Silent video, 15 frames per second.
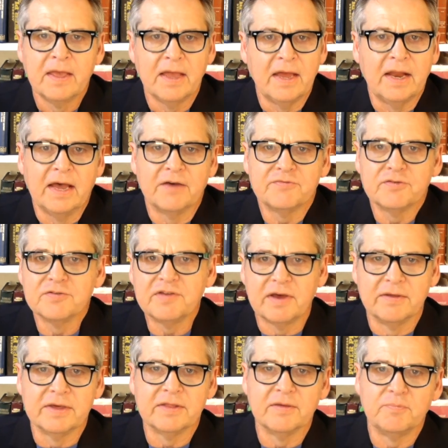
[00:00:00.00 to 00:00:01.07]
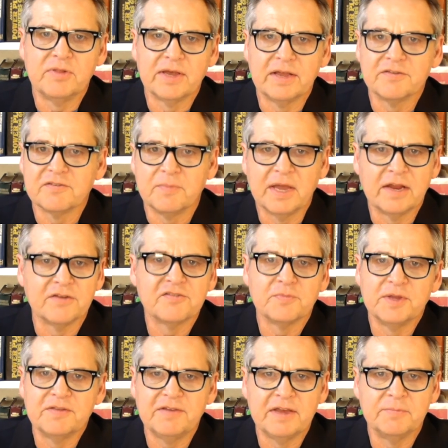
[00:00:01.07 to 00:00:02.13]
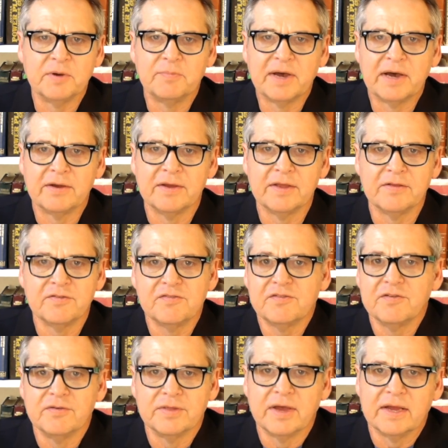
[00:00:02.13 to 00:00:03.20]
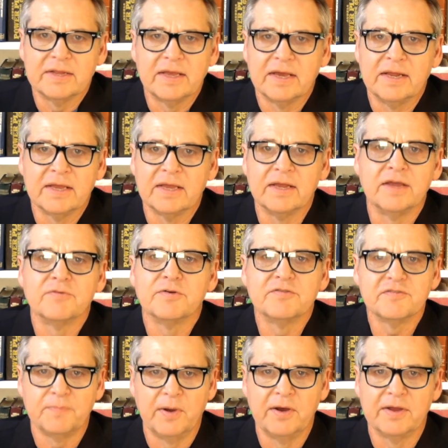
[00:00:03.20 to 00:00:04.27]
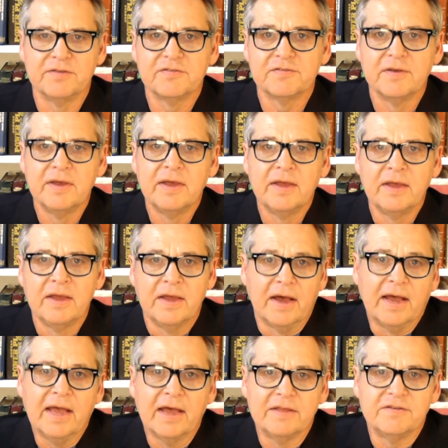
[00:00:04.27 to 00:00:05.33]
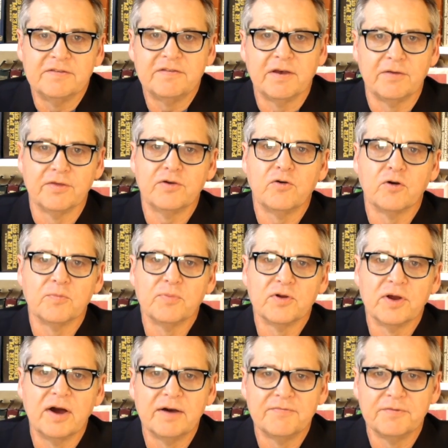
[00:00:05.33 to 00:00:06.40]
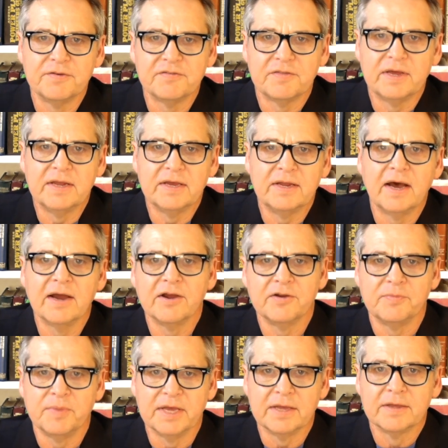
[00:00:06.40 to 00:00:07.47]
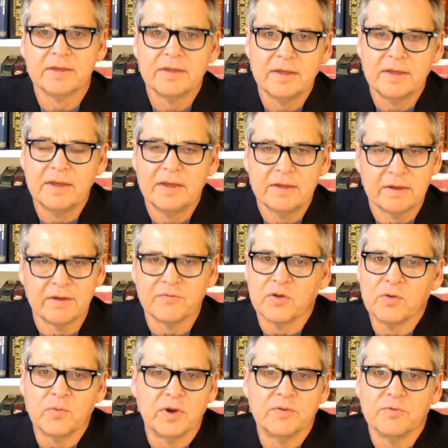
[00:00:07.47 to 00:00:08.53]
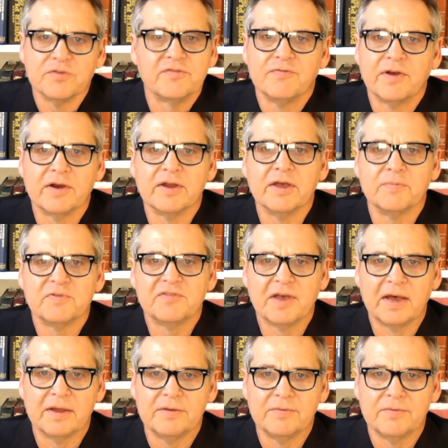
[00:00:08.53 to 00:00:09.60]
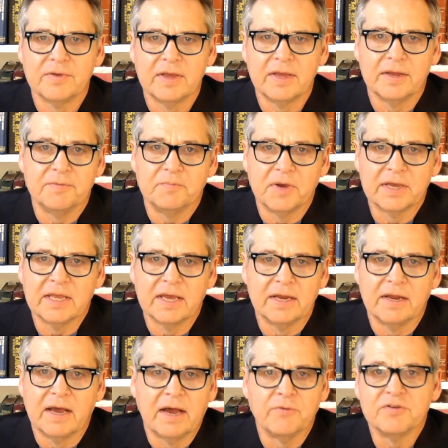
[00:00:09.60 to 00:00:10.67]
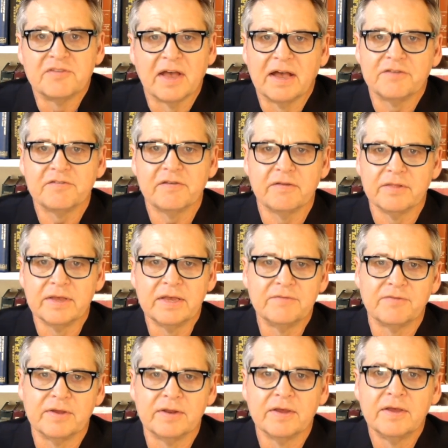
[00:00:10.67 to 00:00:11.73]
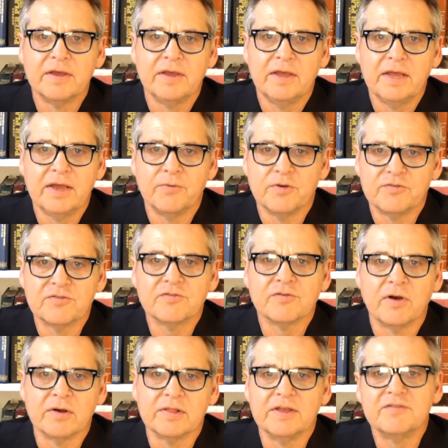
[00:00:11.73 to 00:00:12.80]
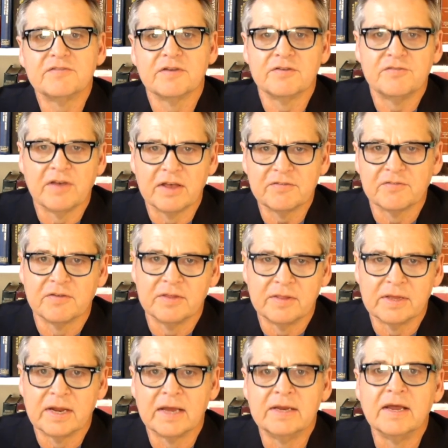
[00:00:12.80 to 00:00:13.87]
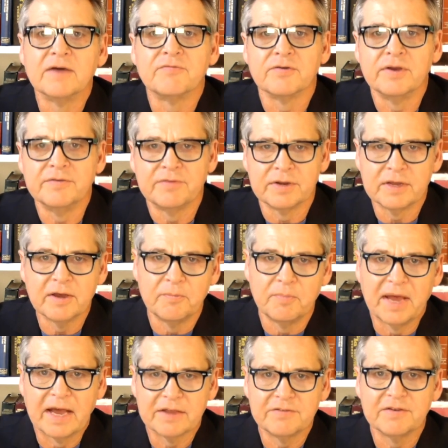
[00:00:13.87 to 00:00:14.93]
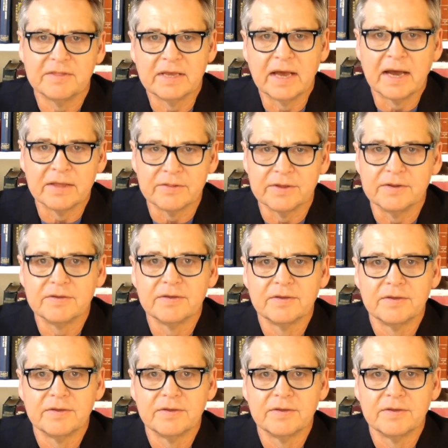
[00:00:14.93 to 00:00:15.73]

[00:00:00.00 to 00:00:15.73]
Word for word: and after telling the plant's management team about it and still not getting any response, I had to tell the corporate office that had hired me. Everyone was very upset, and again, I was asked to leave, and it was strongly suggested that I never even come back to the island.